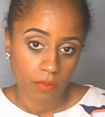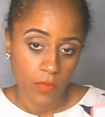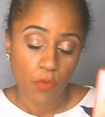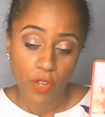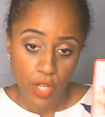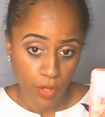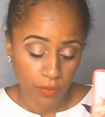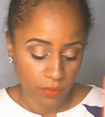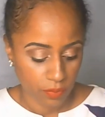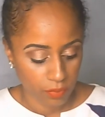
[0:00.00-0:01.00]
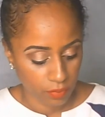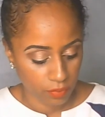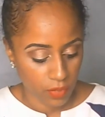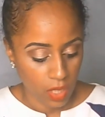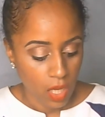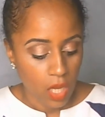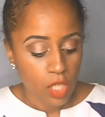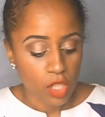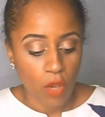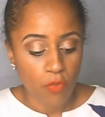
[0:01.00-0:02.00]
Renewal.
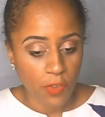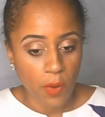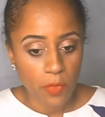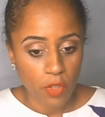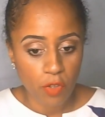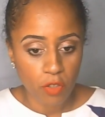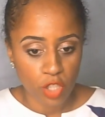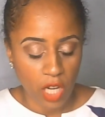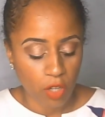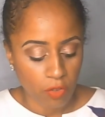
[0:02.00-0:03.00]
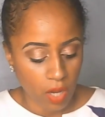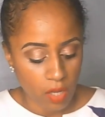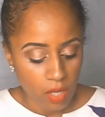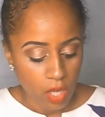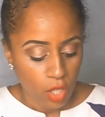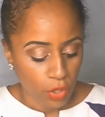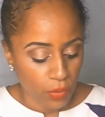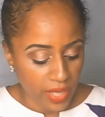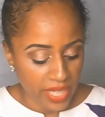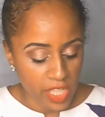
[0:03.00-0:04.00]
So from the root chakra, you
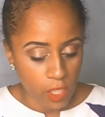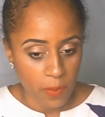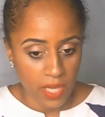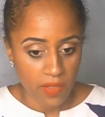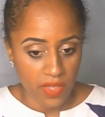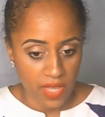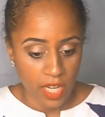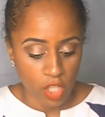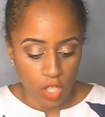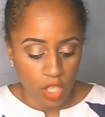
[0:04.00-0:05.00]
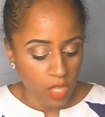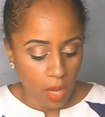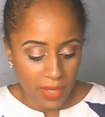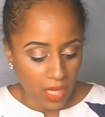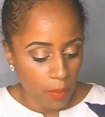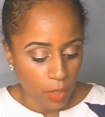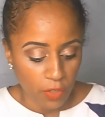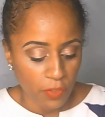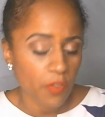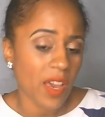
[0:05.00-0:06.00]
need to be in this energy. Because, I mean, come on,
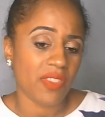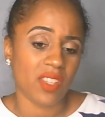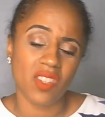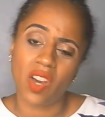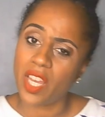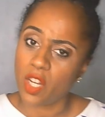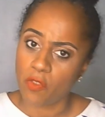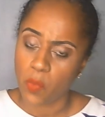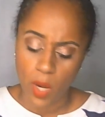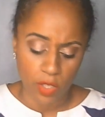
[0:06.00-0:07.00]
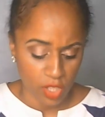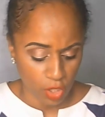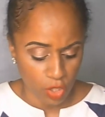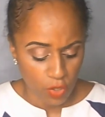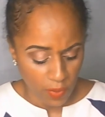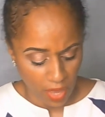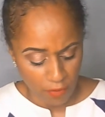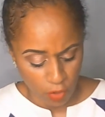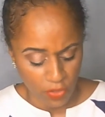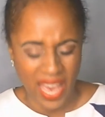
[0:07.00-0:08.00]
if you've had the 9 of Wands and you have
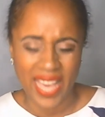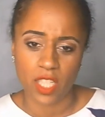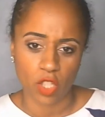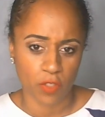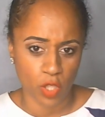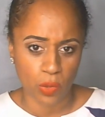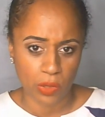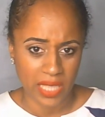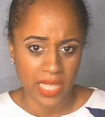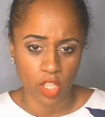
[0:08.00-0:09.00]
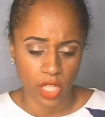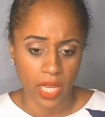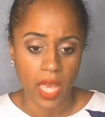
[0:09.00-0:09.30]
got the 8 of Swords energy,